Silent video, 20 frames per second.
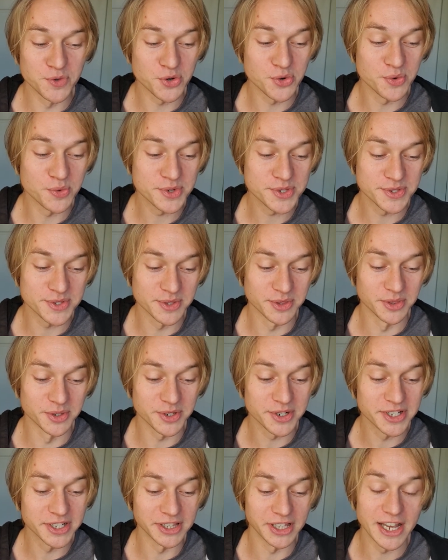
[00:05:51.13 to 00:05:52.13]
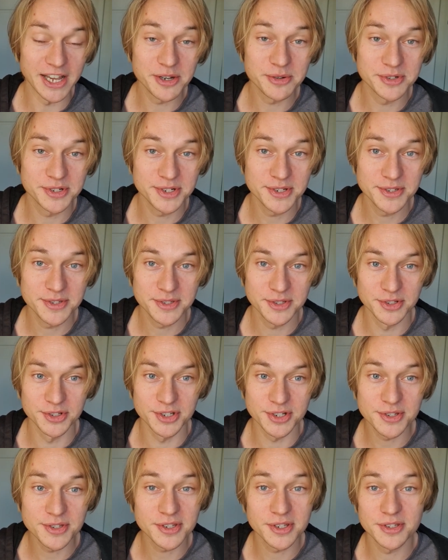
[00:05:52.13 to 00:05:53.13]
was learning languages
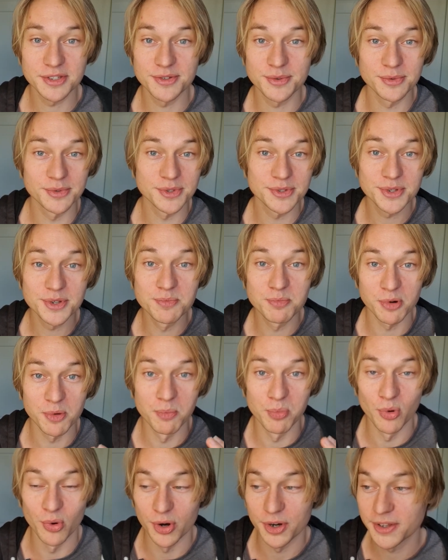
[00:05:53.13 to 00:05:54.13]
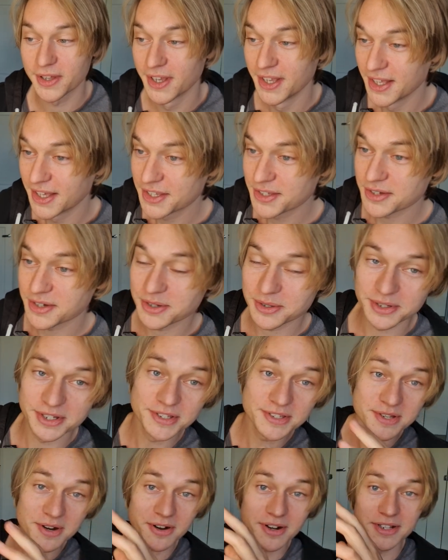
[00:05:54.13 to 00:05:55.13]
just because he was super bored. So
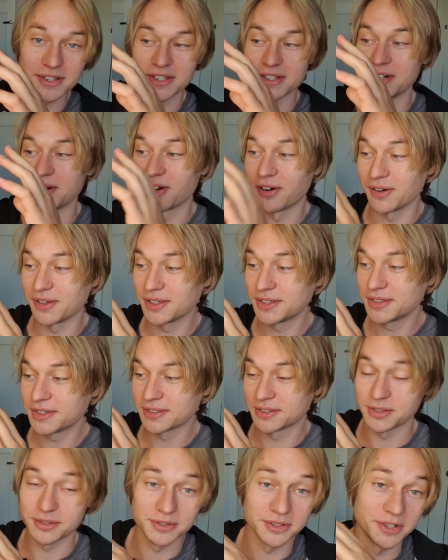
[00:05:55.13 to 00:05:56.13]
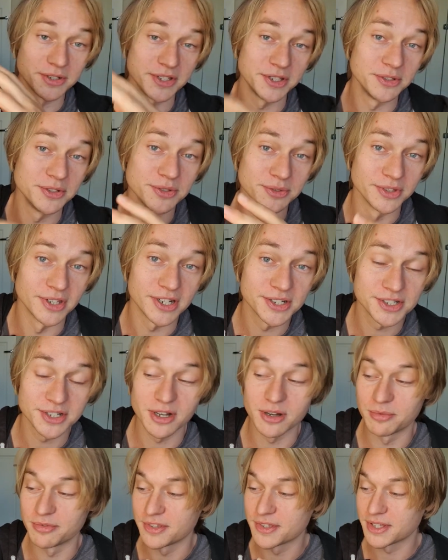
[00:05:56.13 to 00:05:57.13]
he started in Holland, so you know he knew Dutch
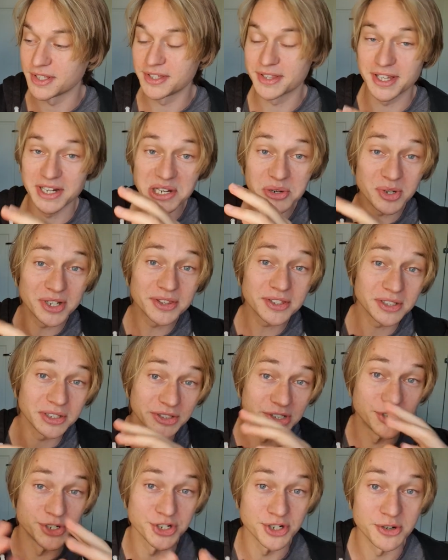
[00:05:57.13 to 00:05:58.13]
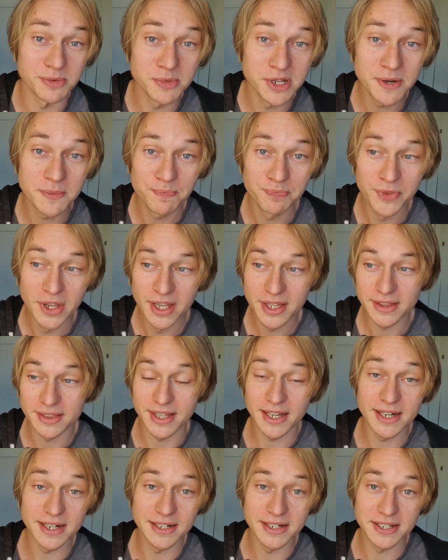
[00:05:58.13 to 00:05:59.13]
obviously, then he went to learn German,
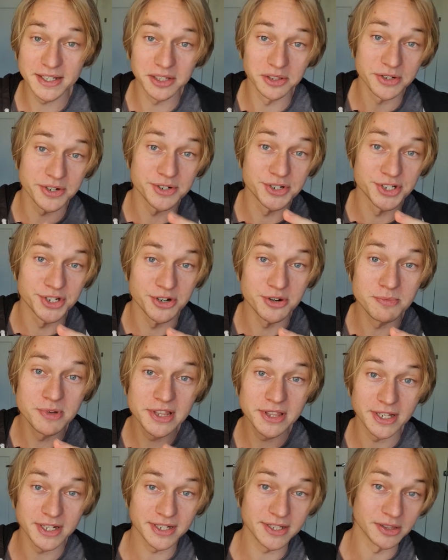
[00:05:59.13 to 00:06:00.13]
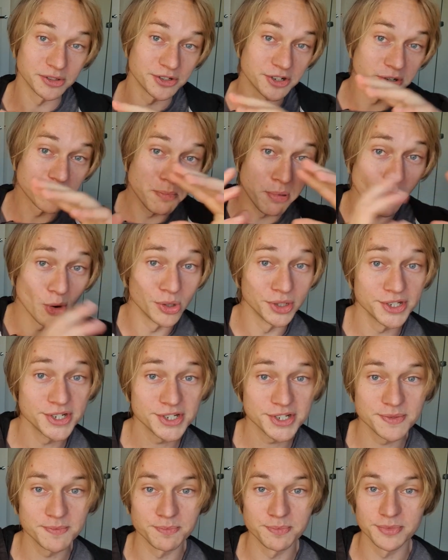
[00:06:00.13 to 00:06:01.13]
then he learned German, then he learned
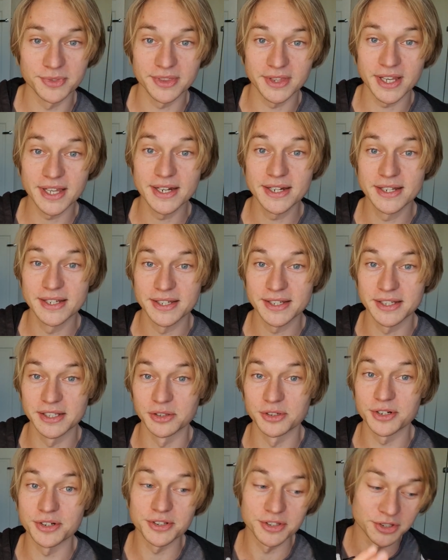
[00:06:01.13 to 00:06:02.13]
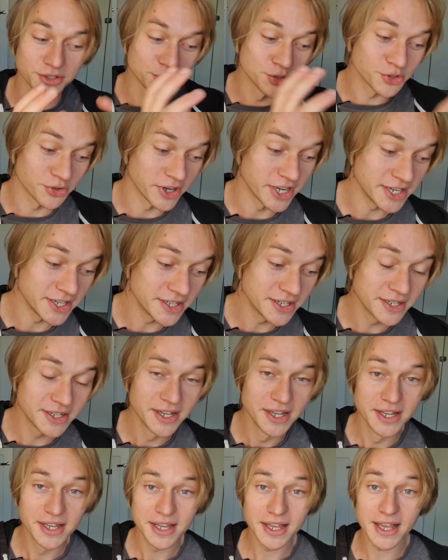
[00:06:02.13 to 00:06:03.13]
Polish, then he learned Ukrainian,
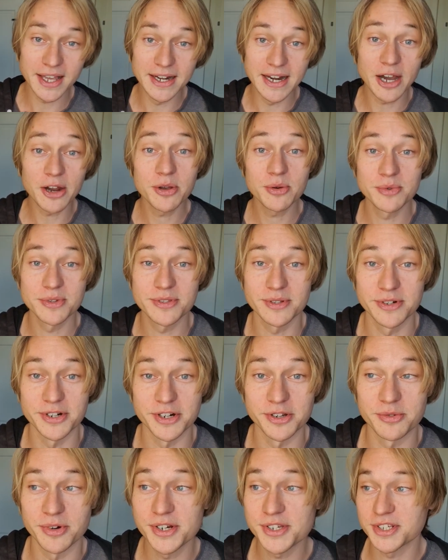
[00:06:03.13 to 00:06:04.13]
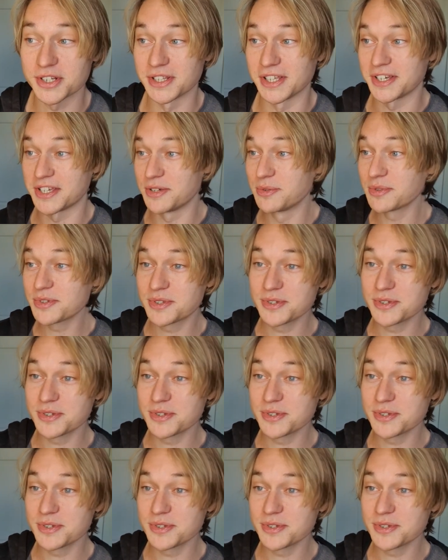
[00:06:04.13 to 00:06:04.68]
and now he was learning Russian. Like, he was